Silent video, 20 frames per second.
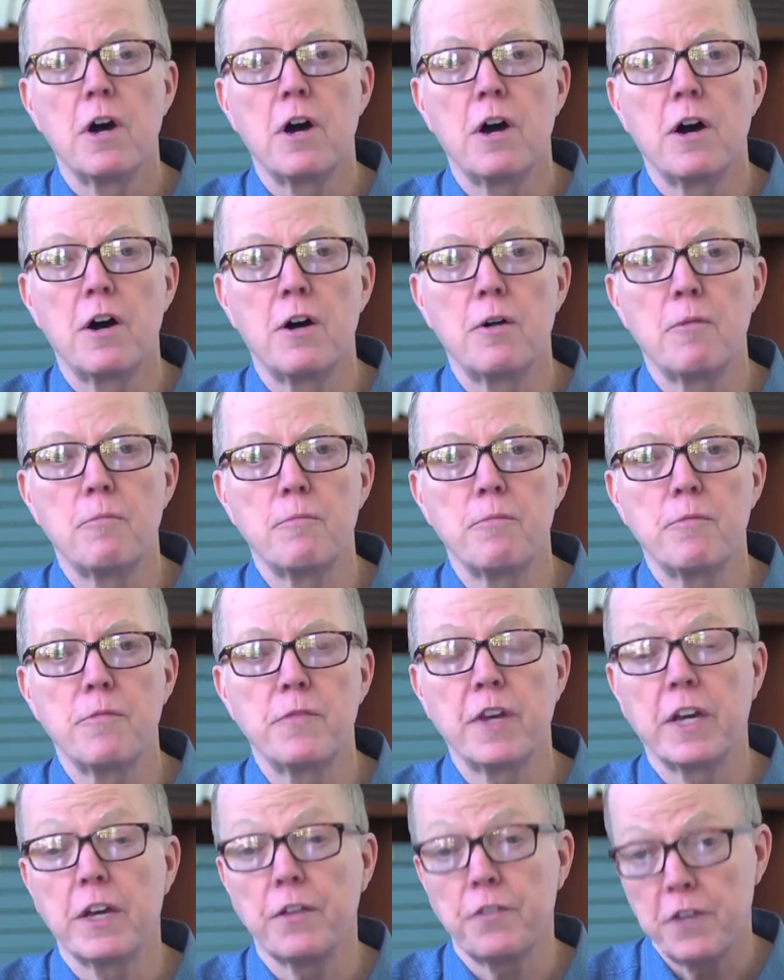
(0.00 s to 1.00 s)

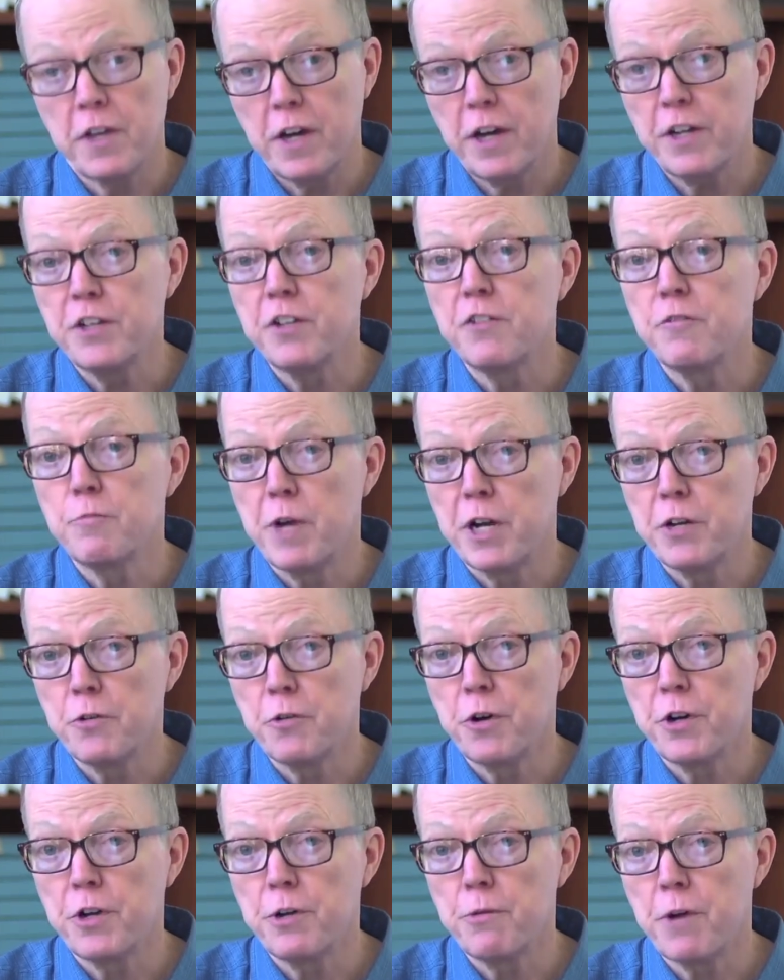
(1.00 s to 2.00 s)
They get the idea of
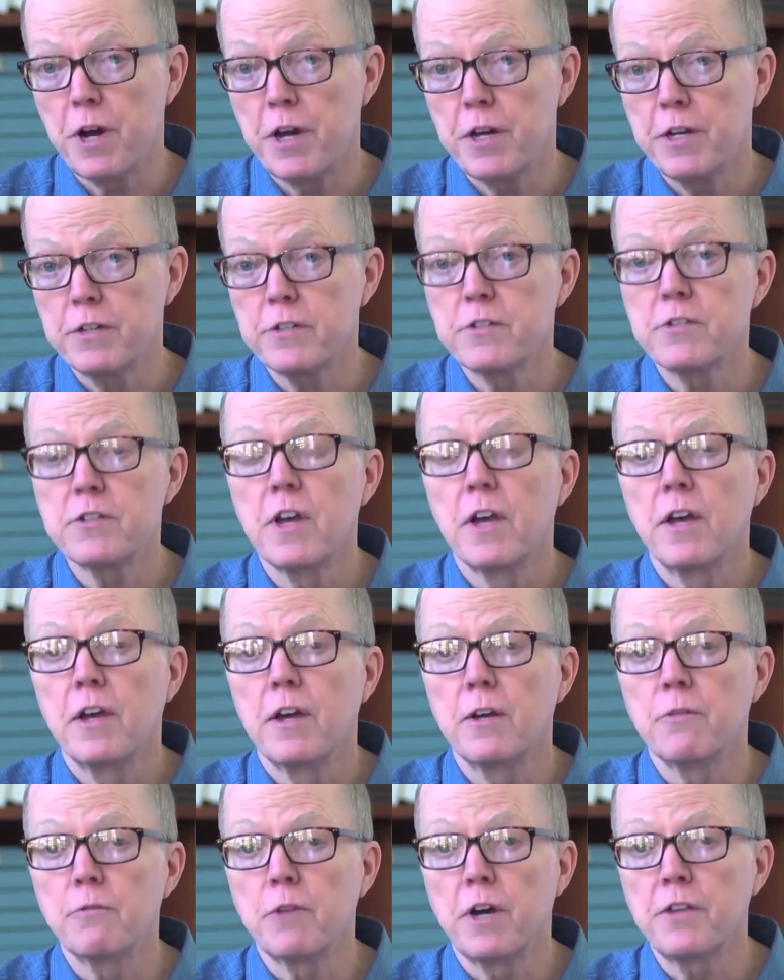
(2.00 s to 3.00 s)
minority rights.
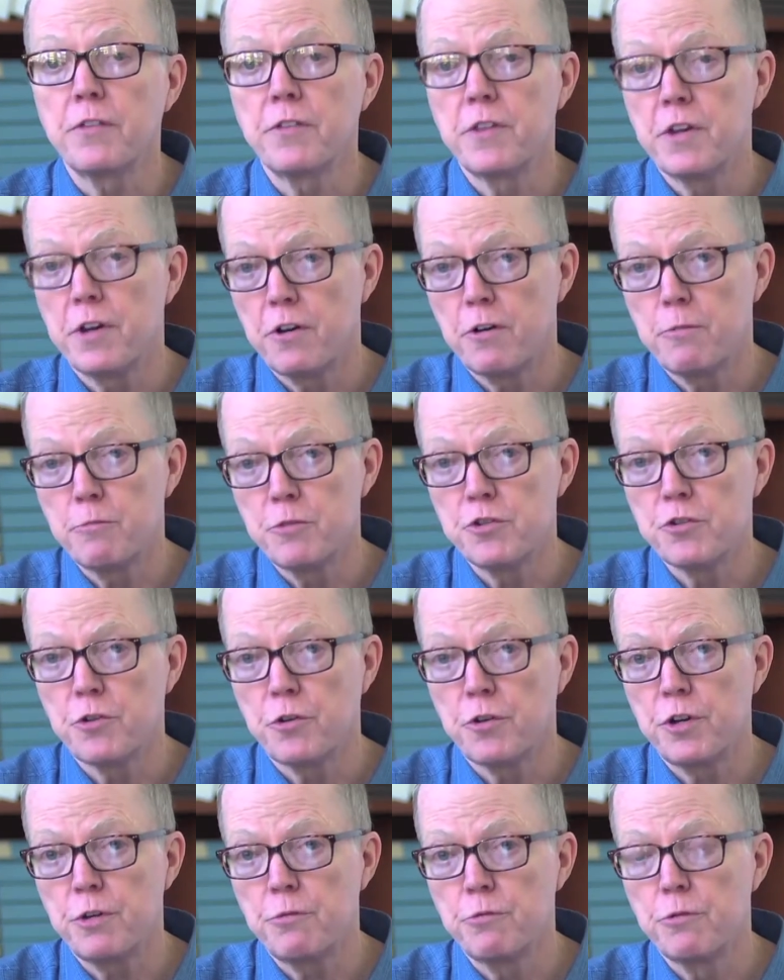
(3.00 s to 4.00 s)
And right there,
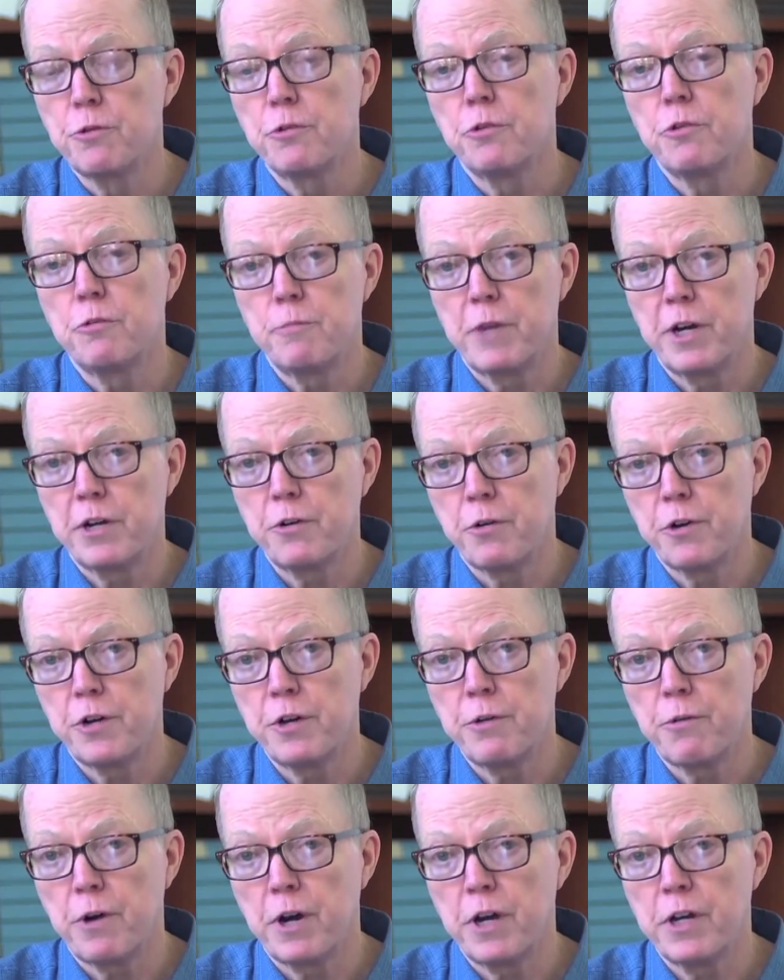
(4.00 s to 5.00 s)
majority rule,
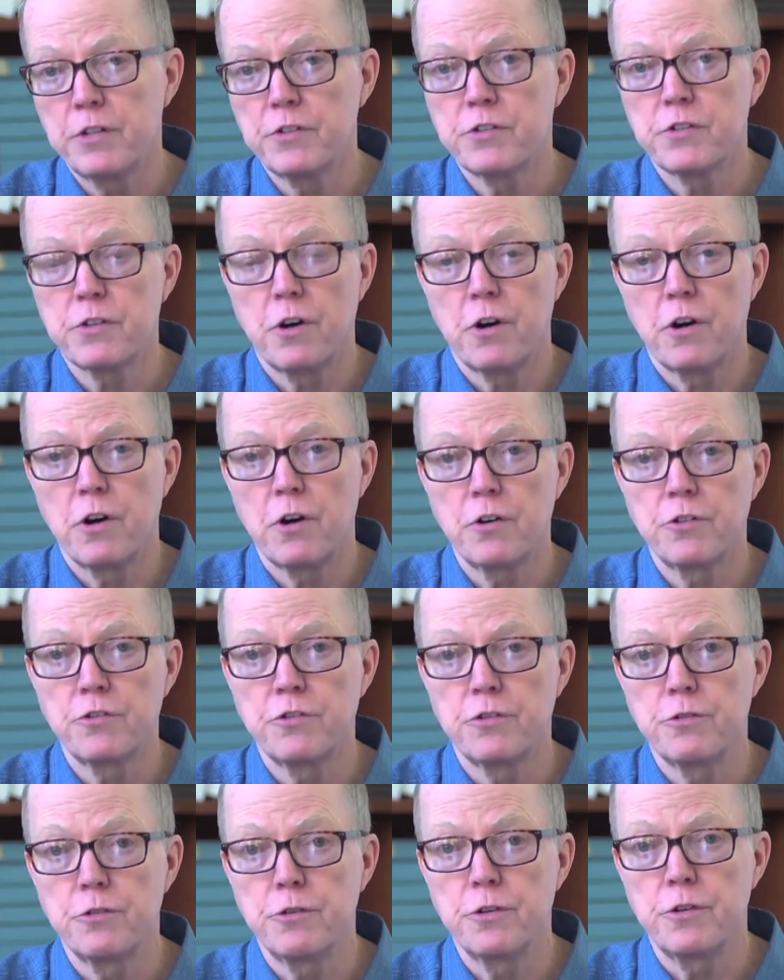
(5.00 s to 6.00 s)
minority rights are
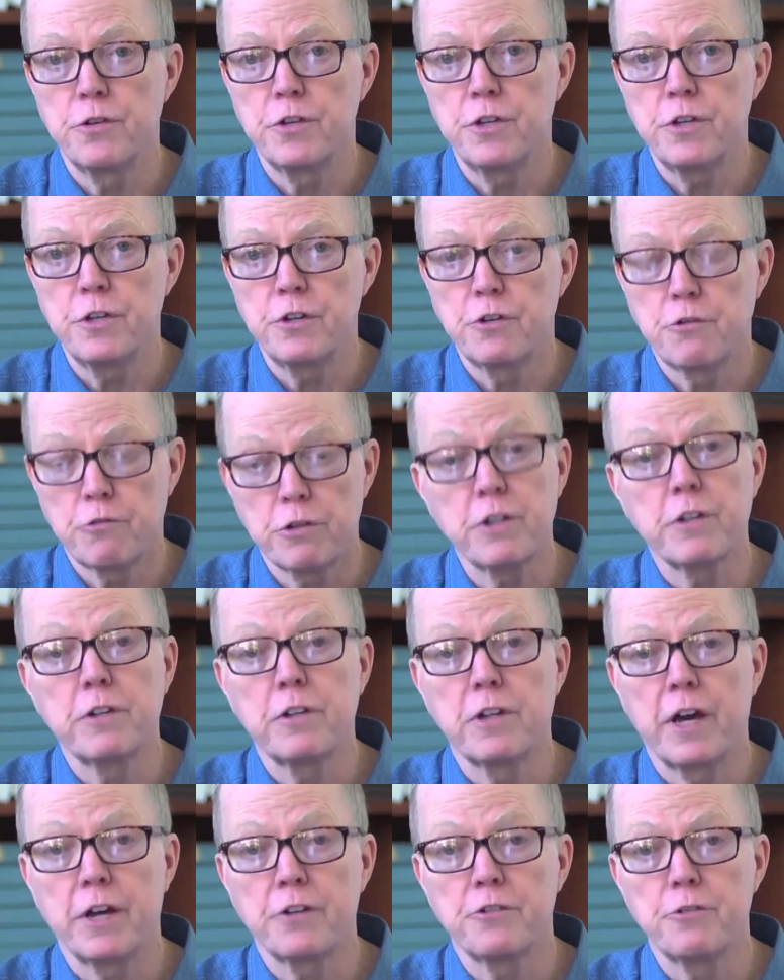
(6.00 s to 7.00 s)
two of the
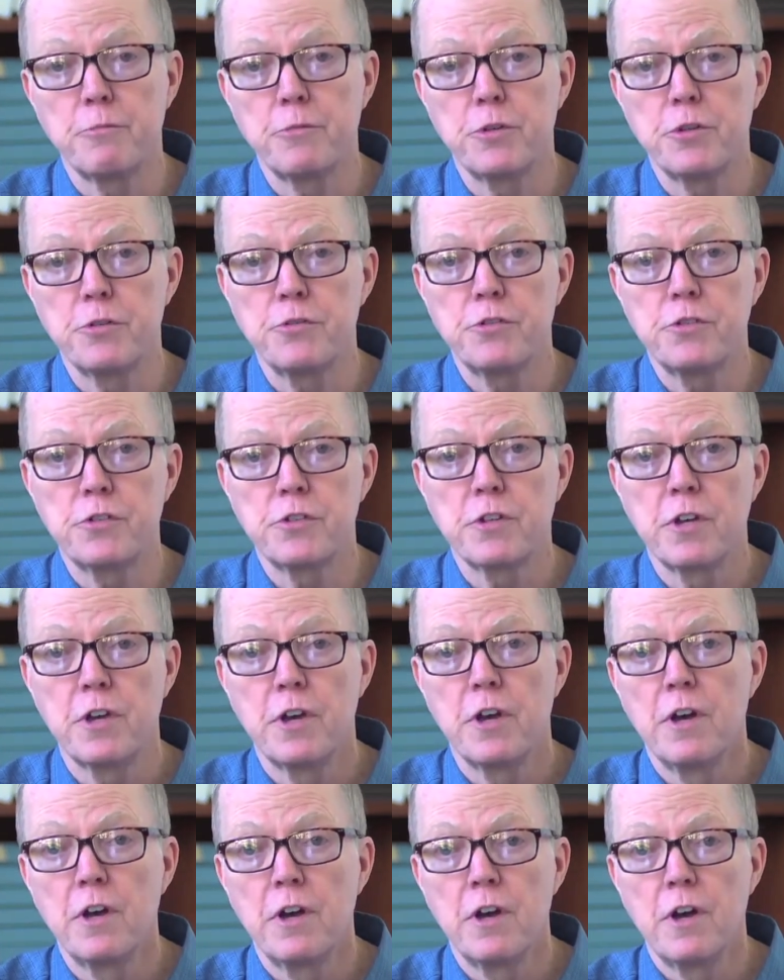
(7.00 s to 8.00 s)
critical attributes
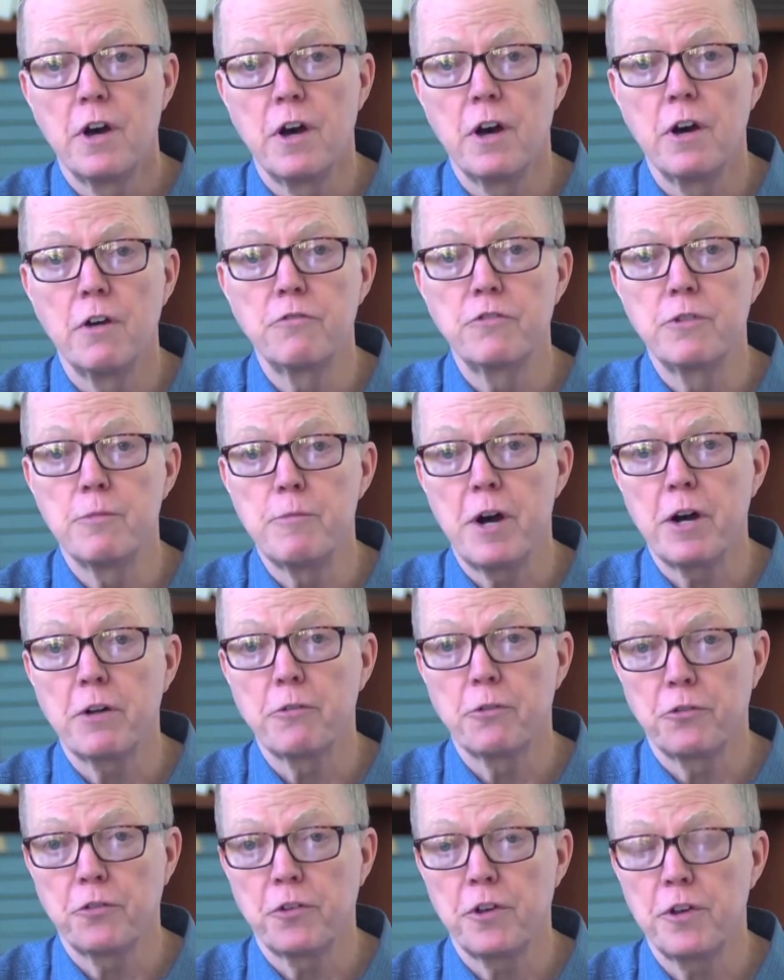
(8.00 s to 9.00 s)
of
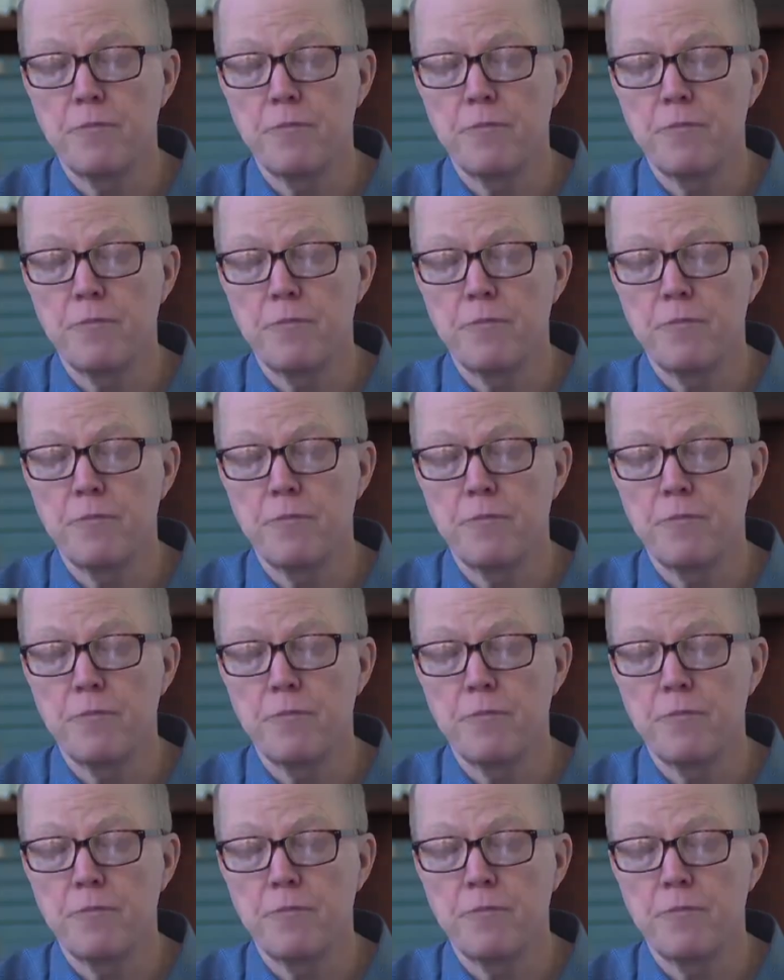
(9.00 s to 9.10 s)
democracy.